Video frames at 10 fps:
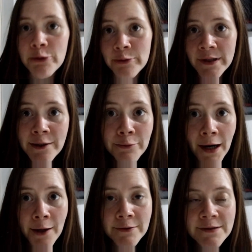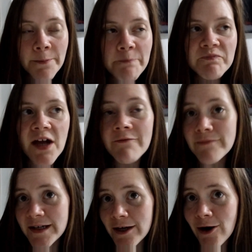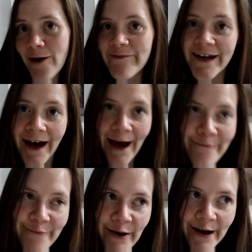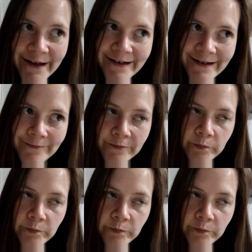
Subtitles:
3 rounds of mini golf, and I won.